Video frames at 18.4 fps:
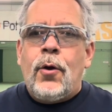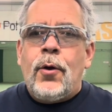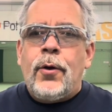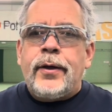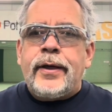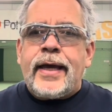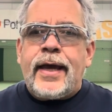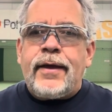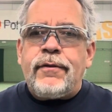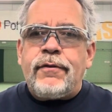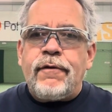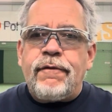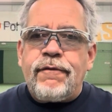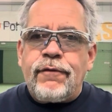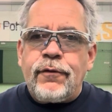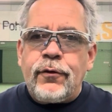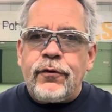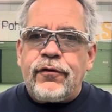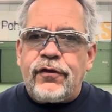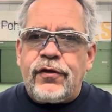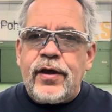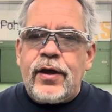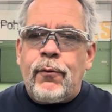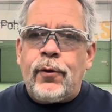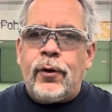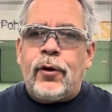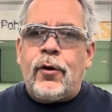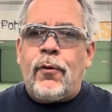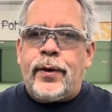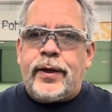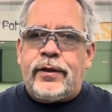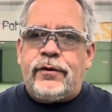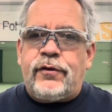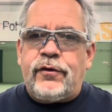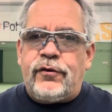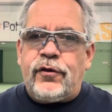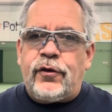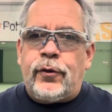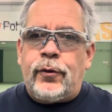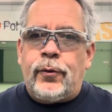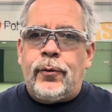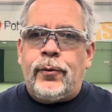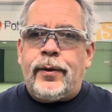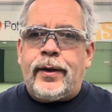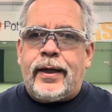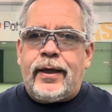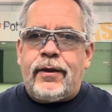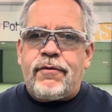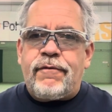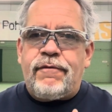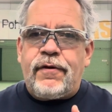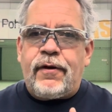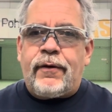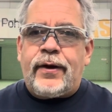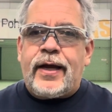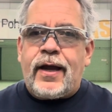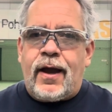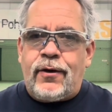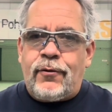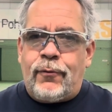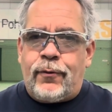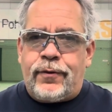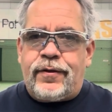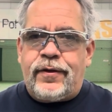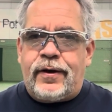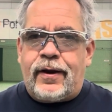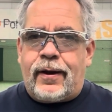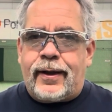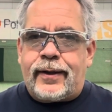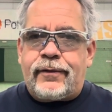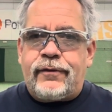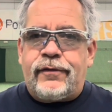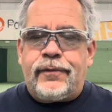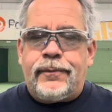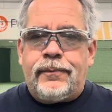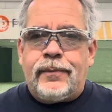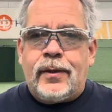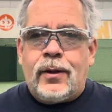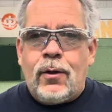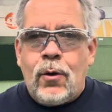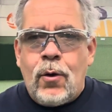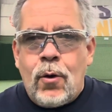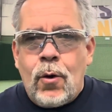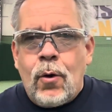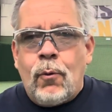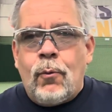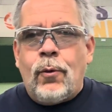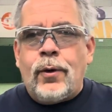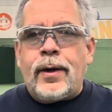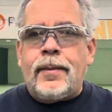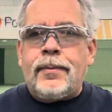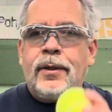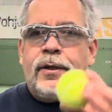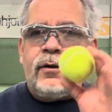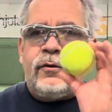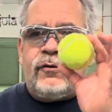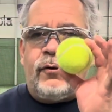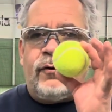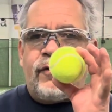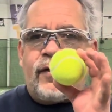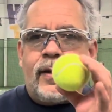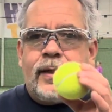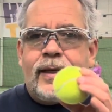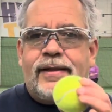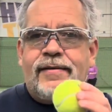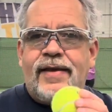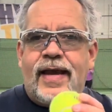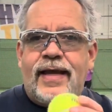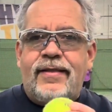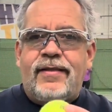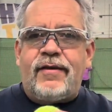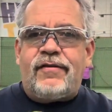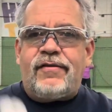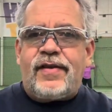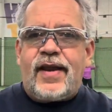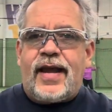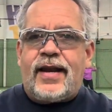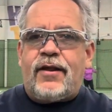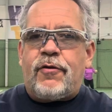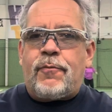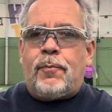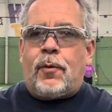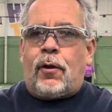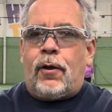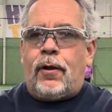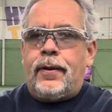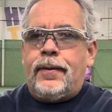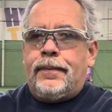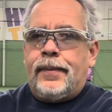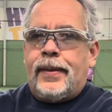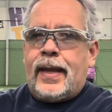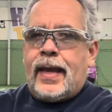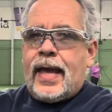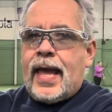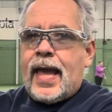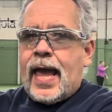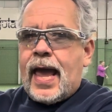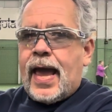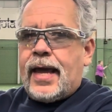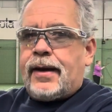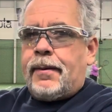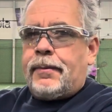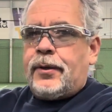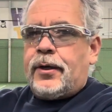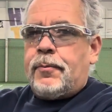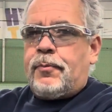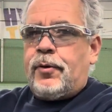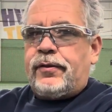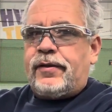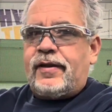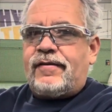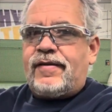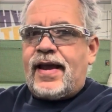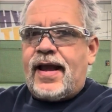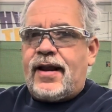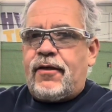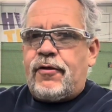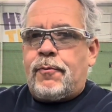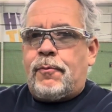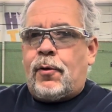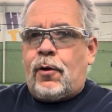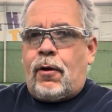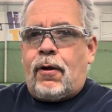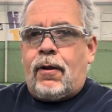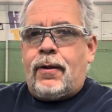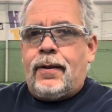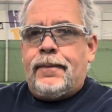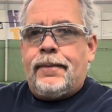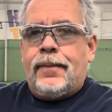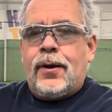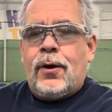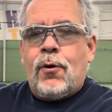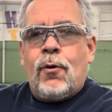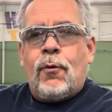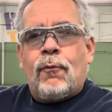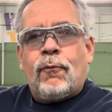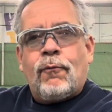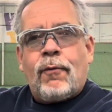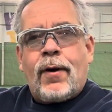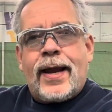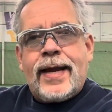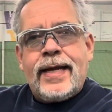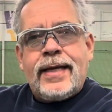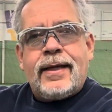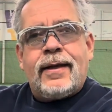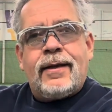Okay, the first thing we're going to do is very unorthodox. What I'm gonna do is I'm gonna take this tennis ball and I'm gonna put the tennis ball right